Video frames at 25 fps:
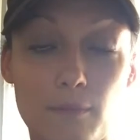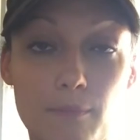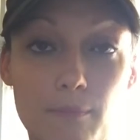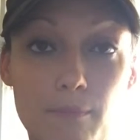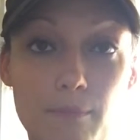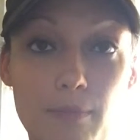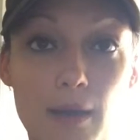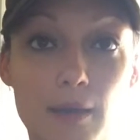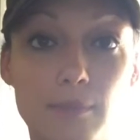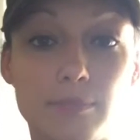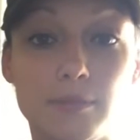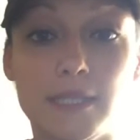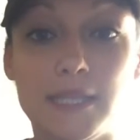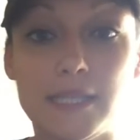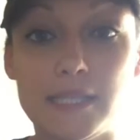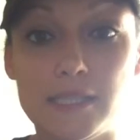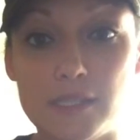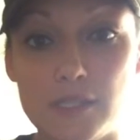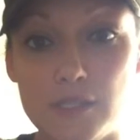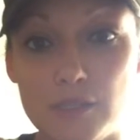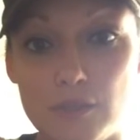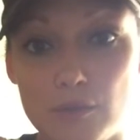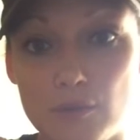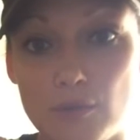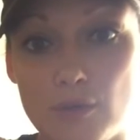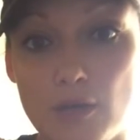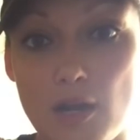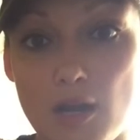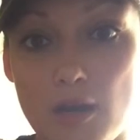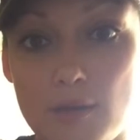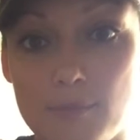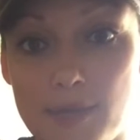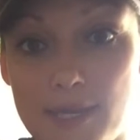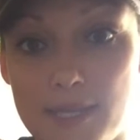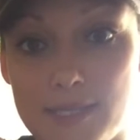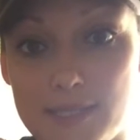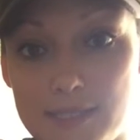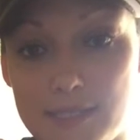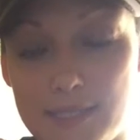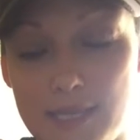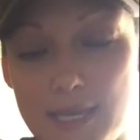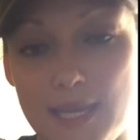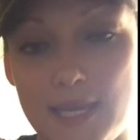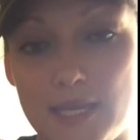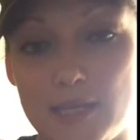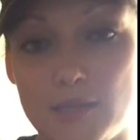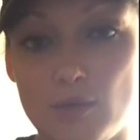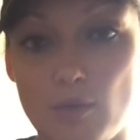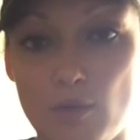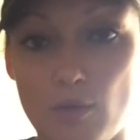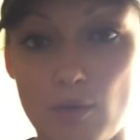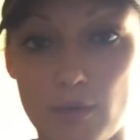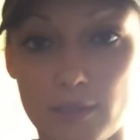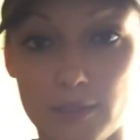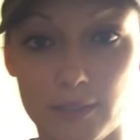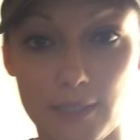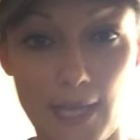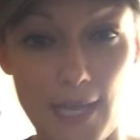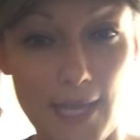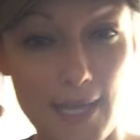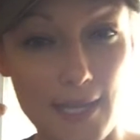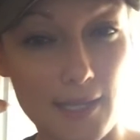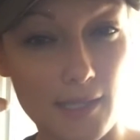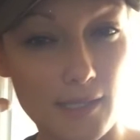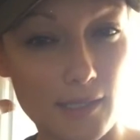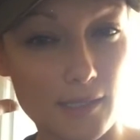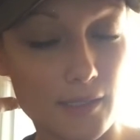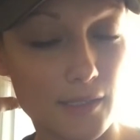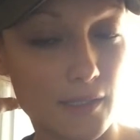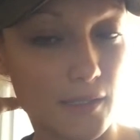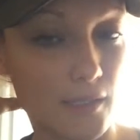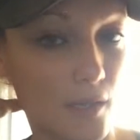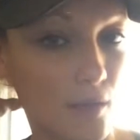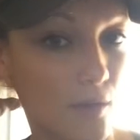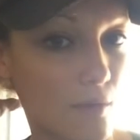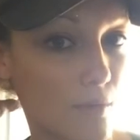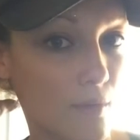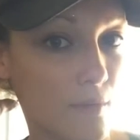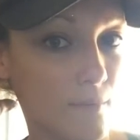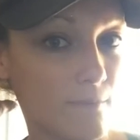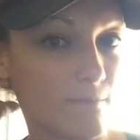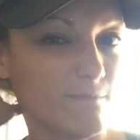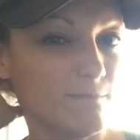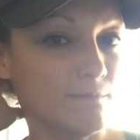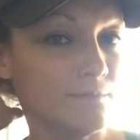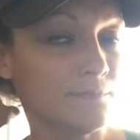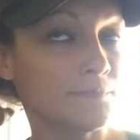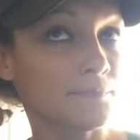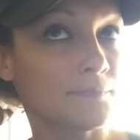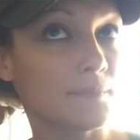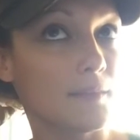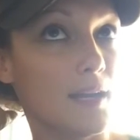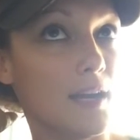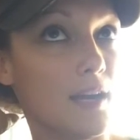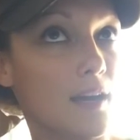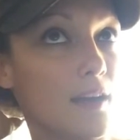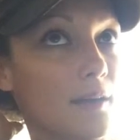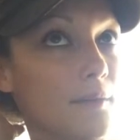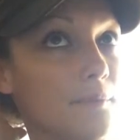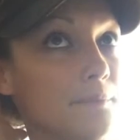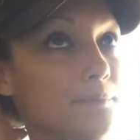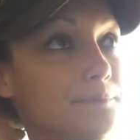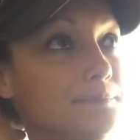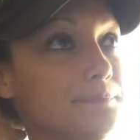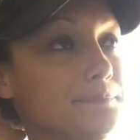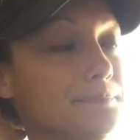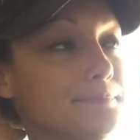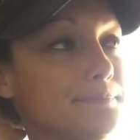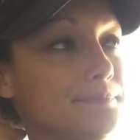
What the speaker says: public to comment and or like. So I